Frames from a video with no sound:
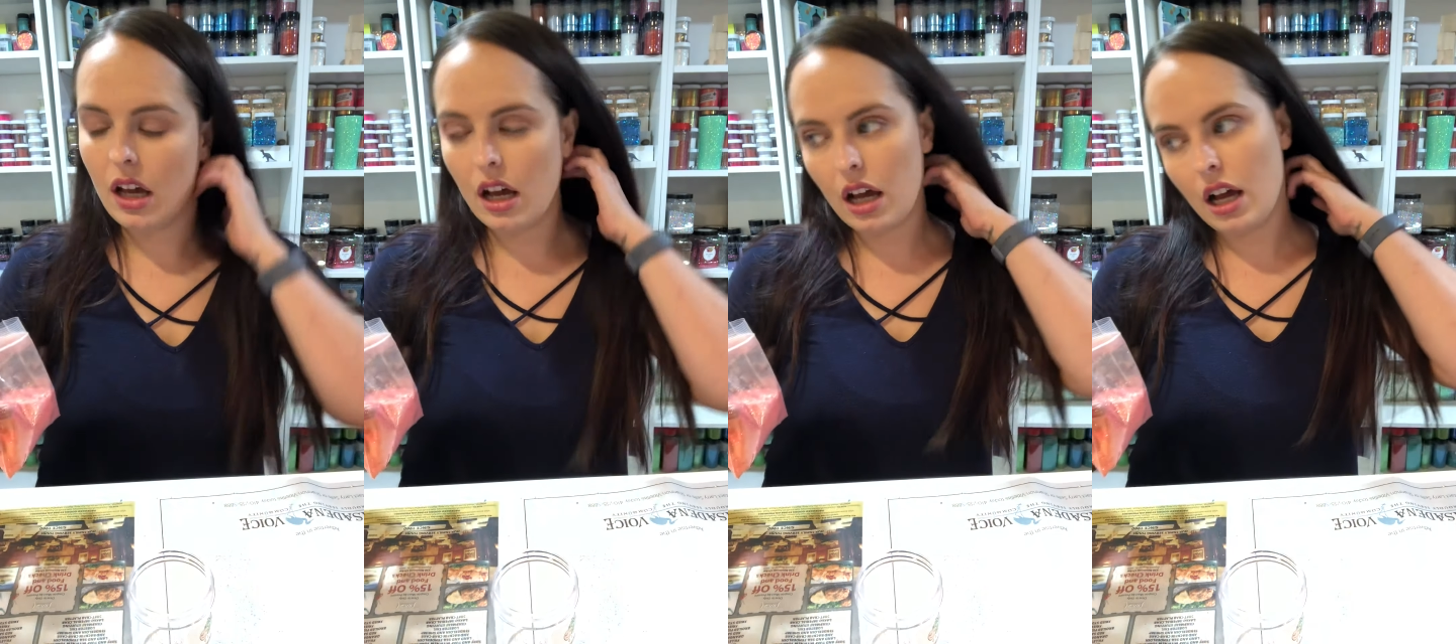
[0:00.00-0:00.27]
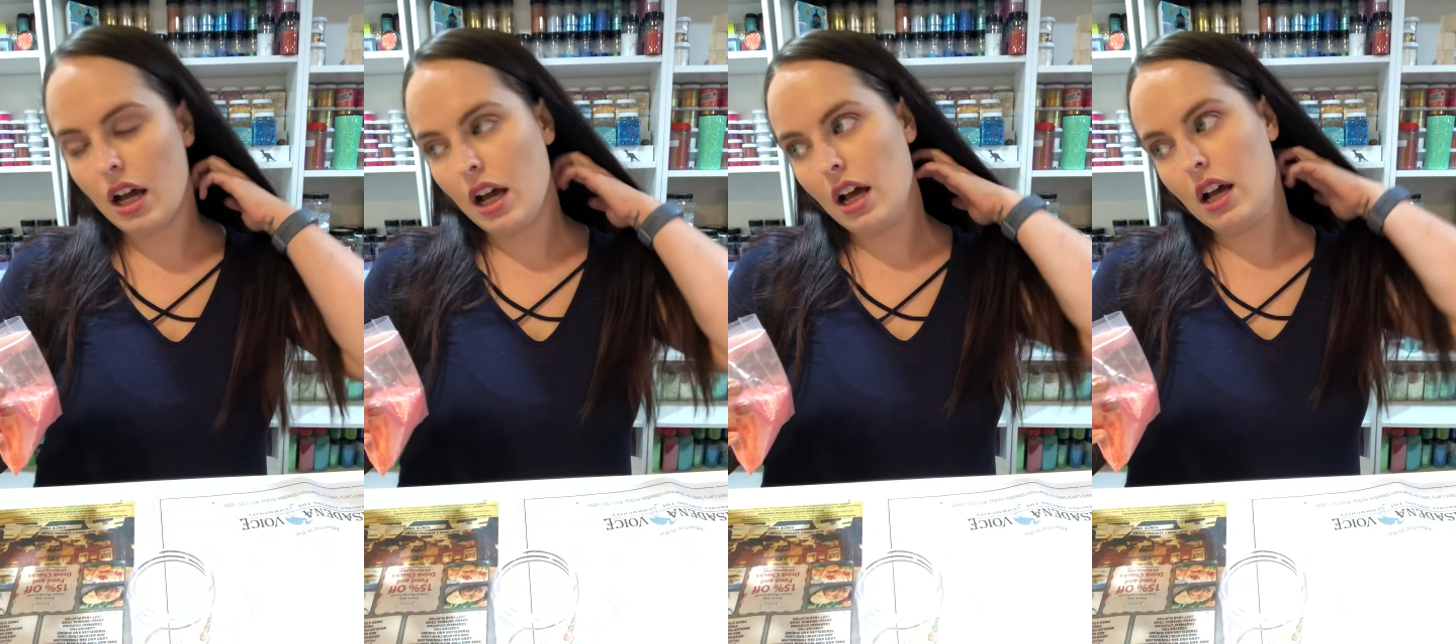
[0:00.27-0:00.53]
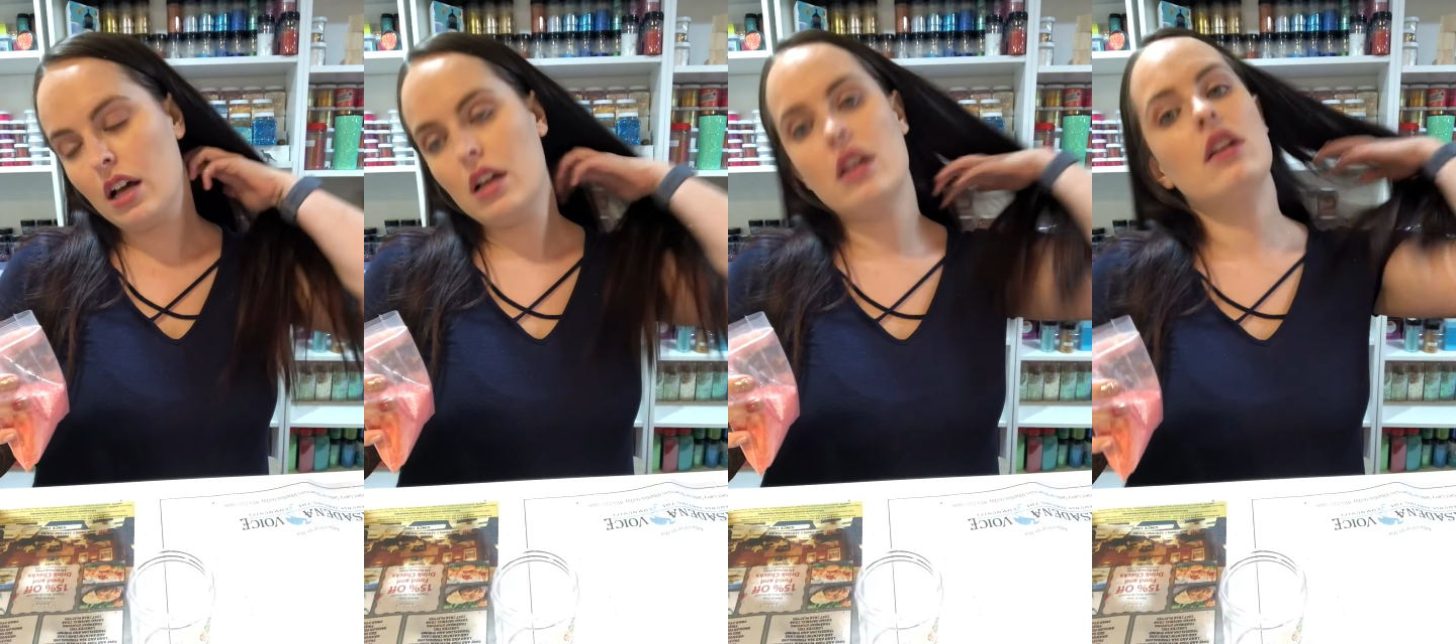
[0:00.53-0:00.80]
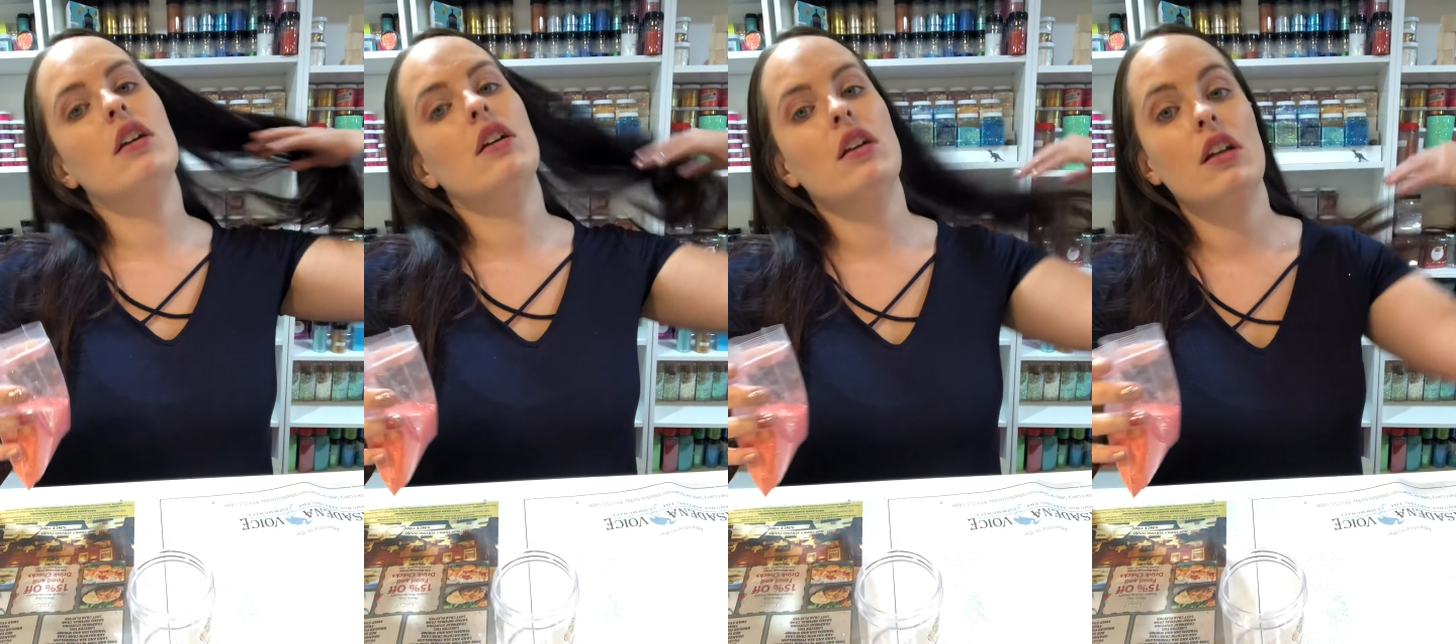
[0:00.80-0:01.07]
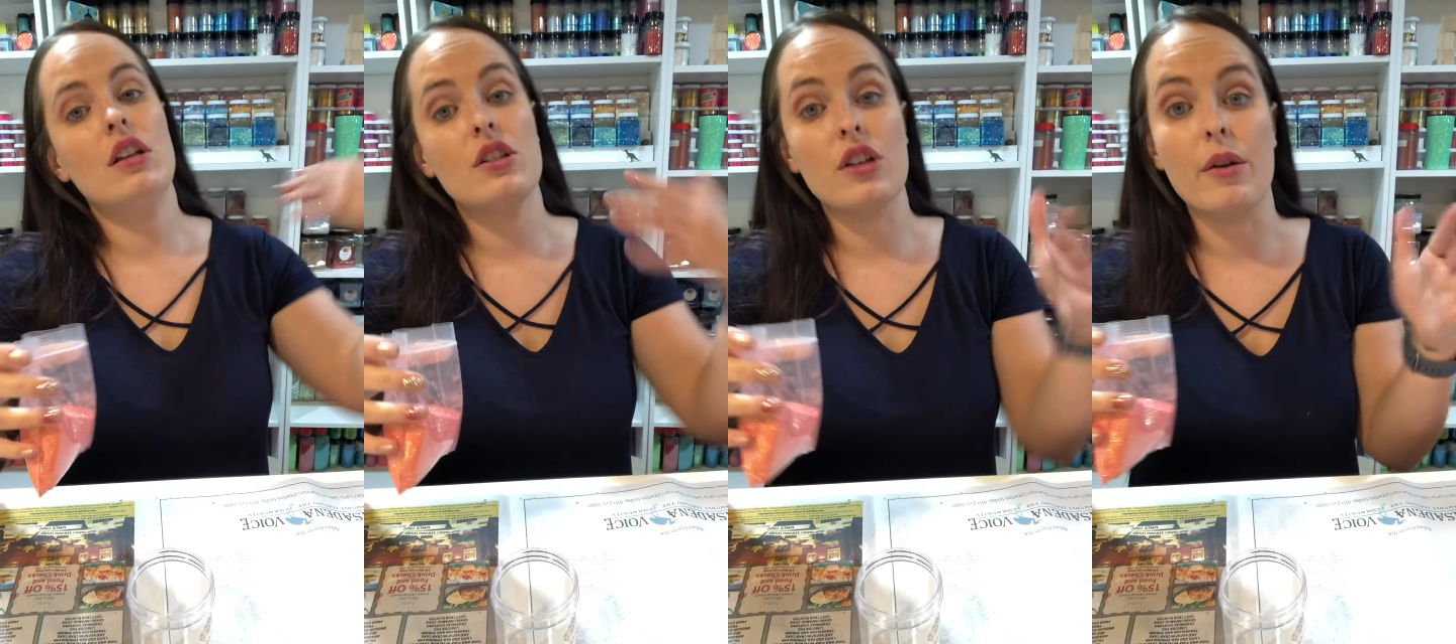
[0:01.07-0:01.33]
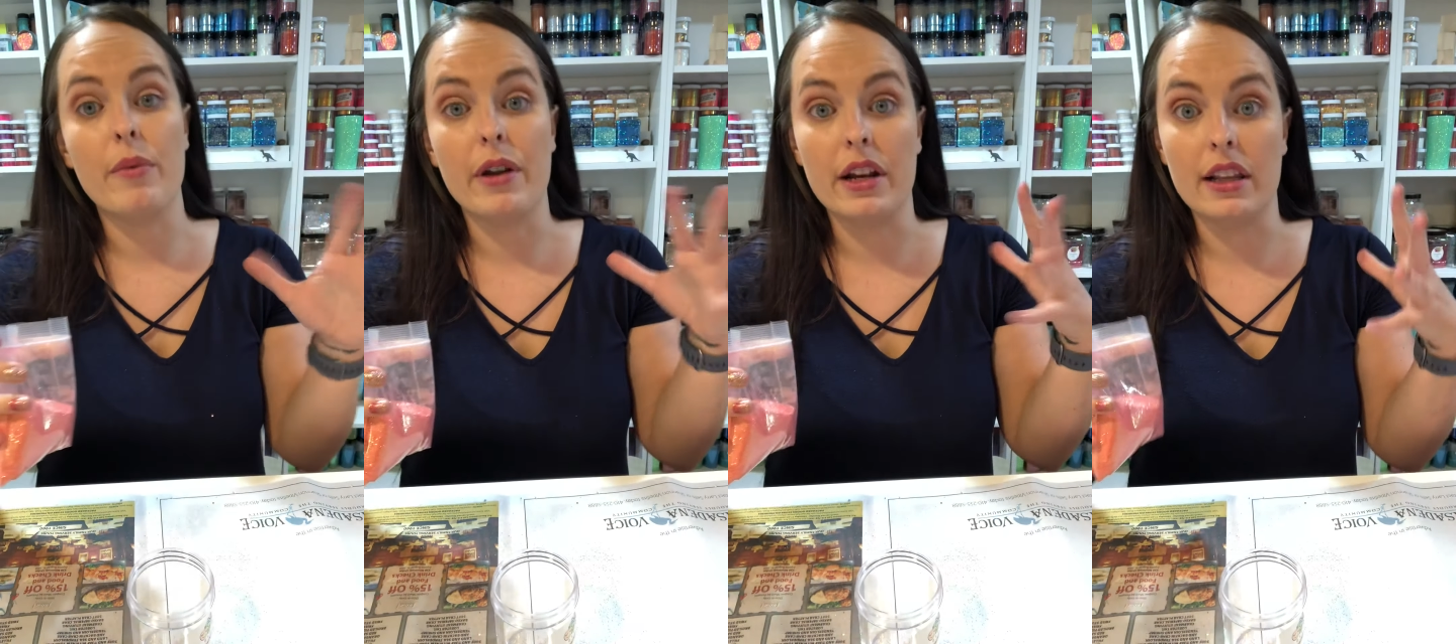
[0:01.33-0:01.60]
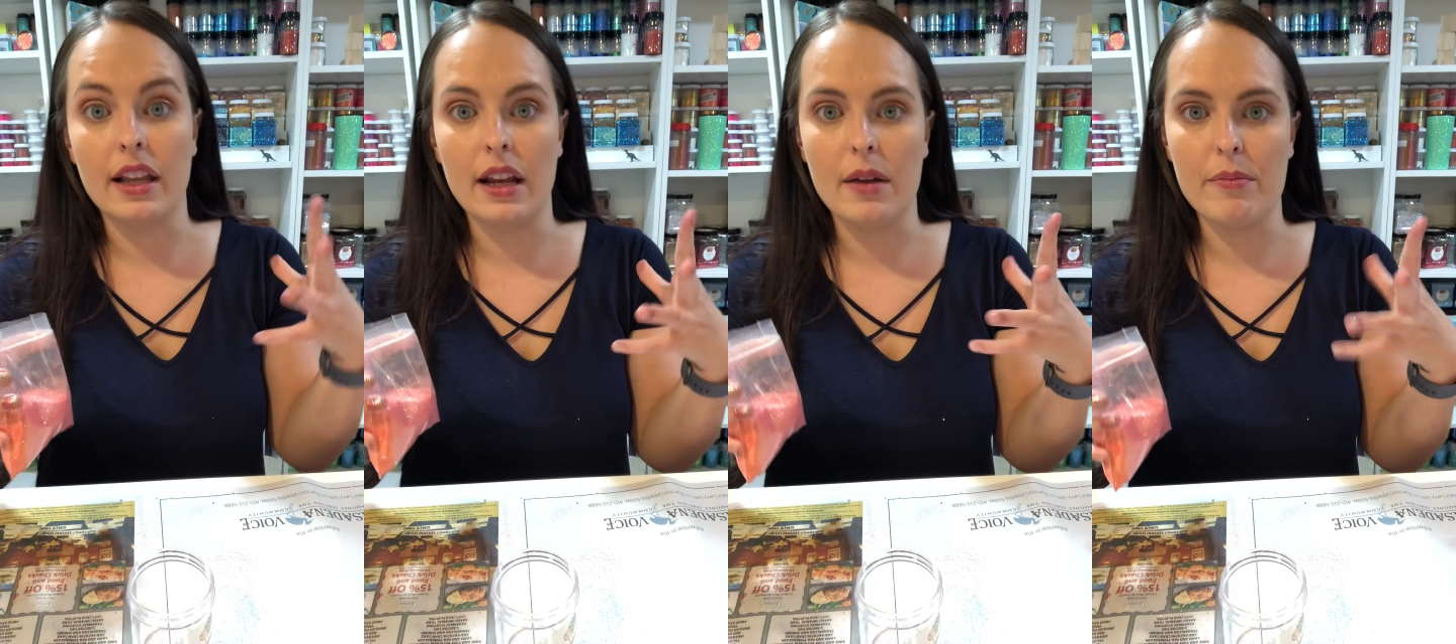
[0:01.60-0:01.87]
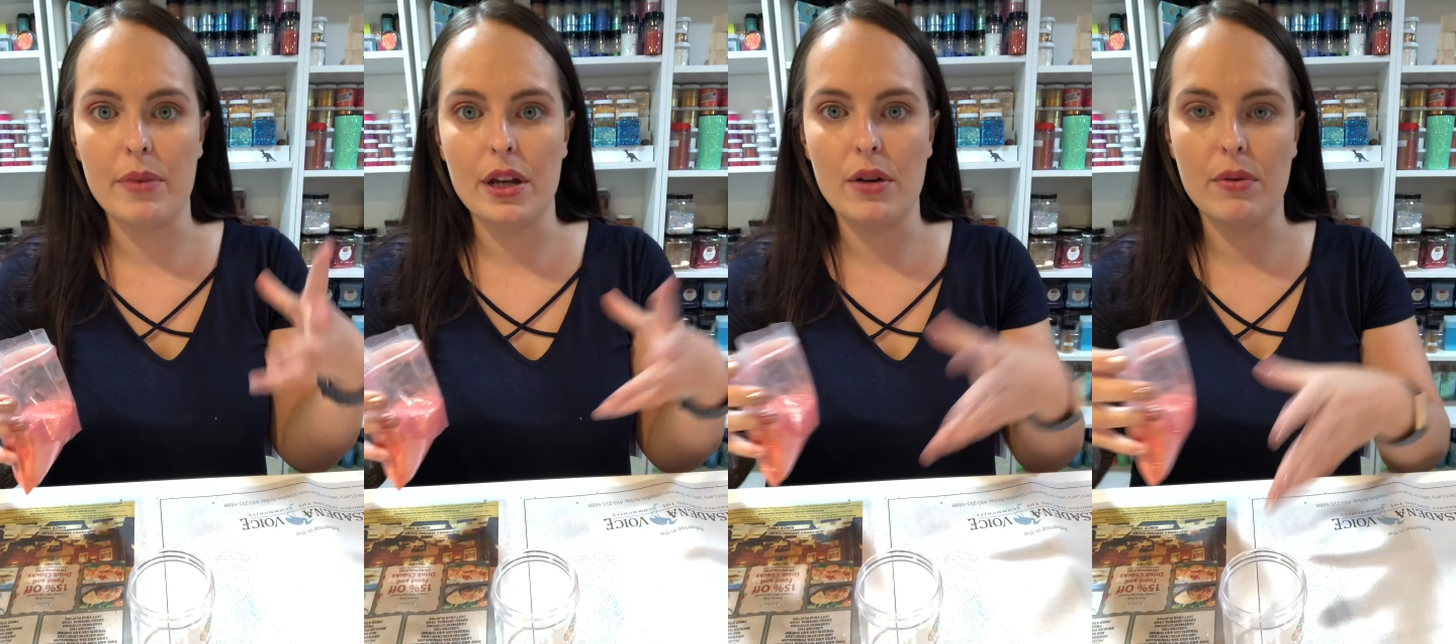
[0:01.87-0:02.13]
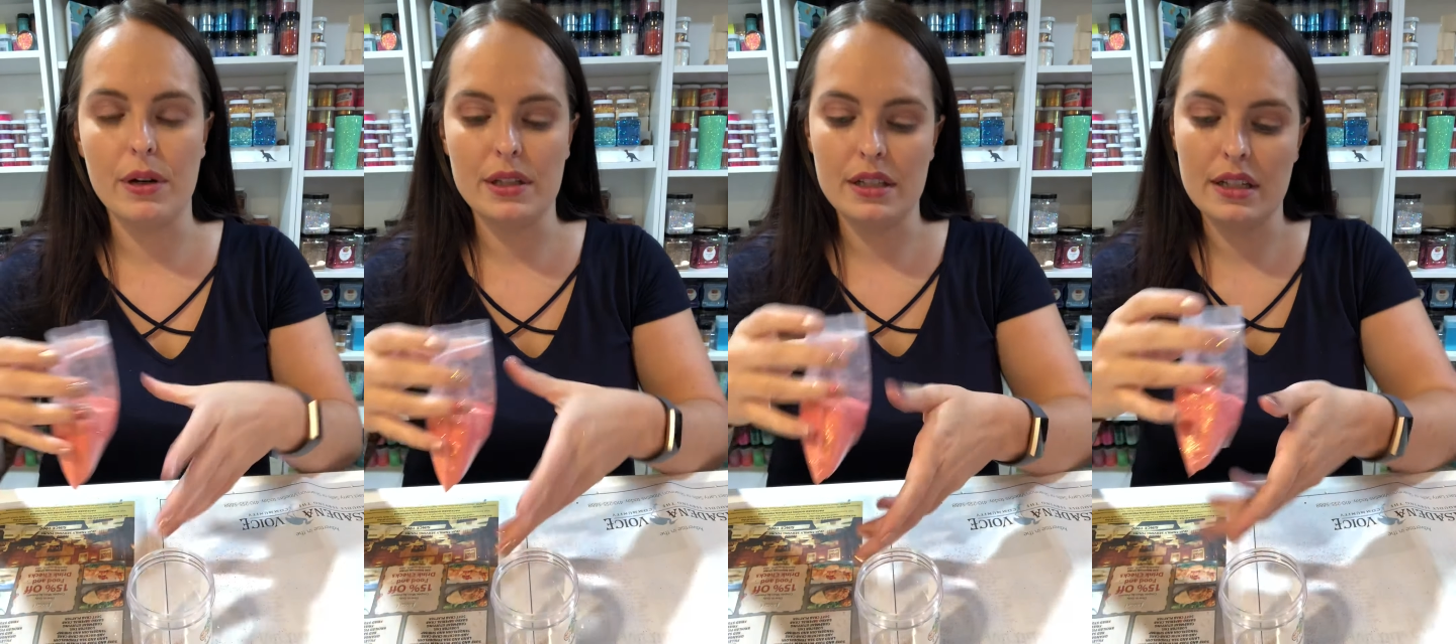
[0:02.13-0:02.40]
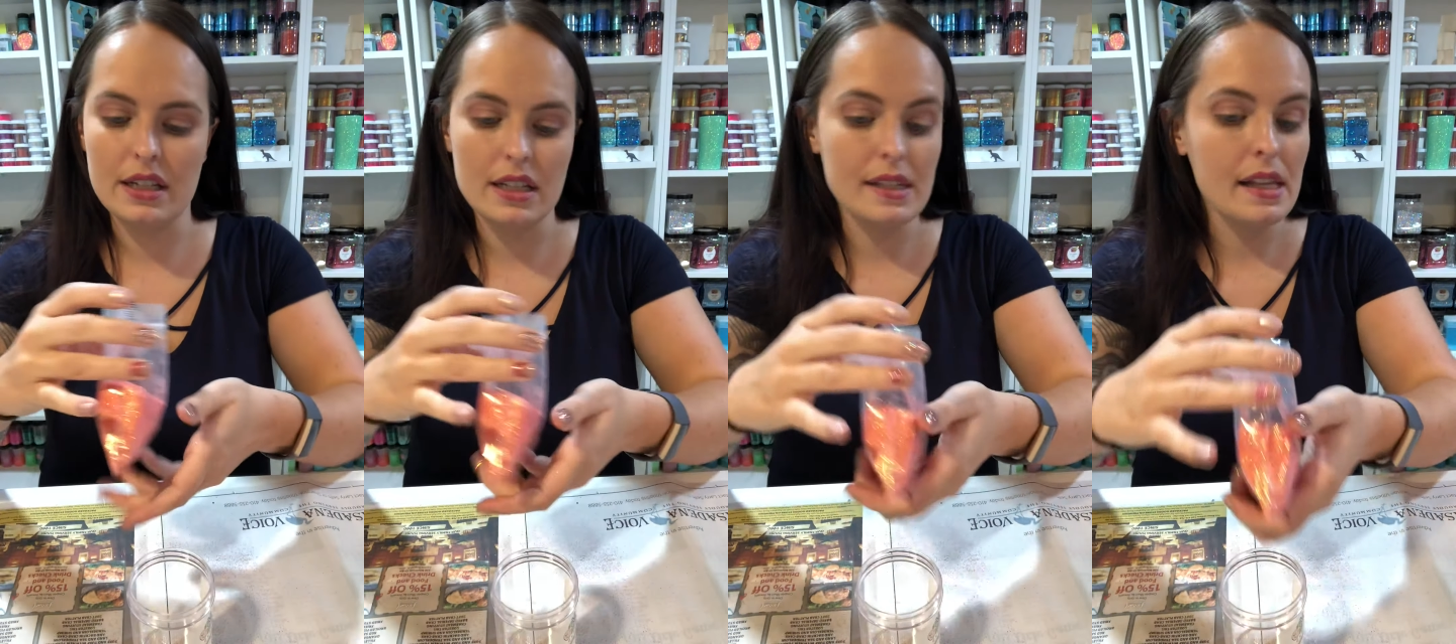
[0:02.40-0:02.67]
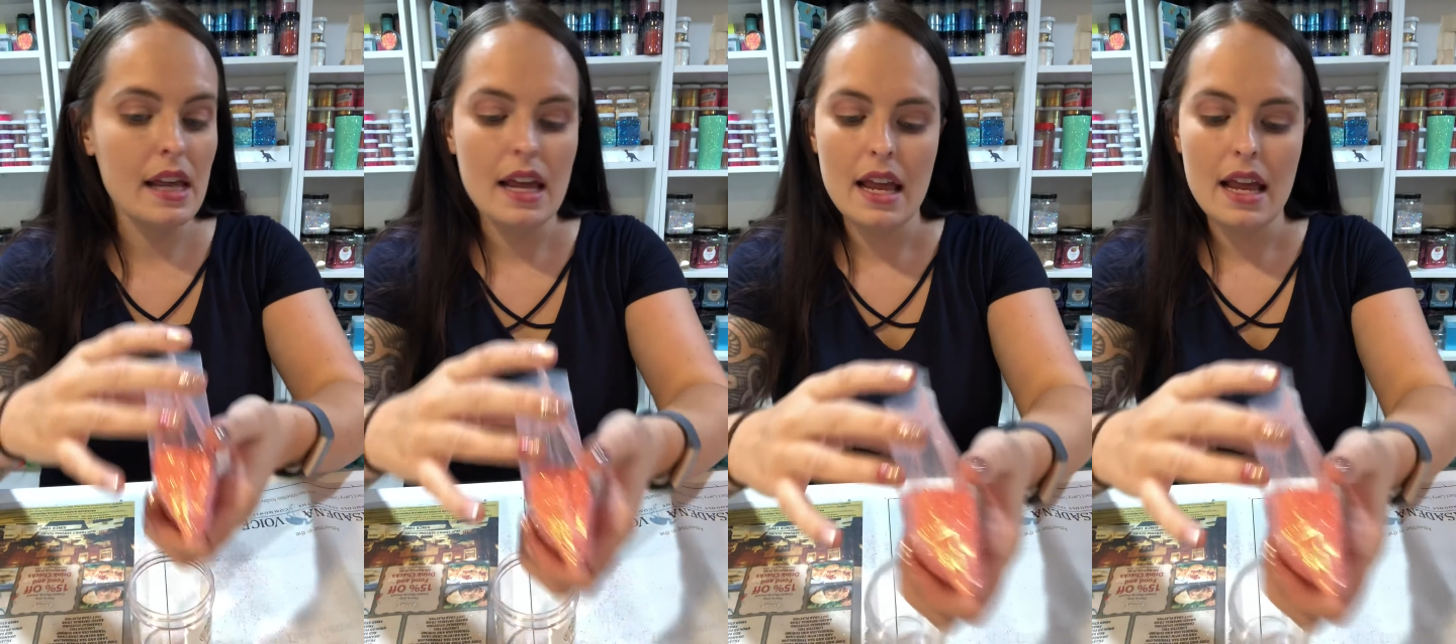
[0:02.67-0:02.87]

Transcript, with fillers: Uh, so I wanted like big quantities.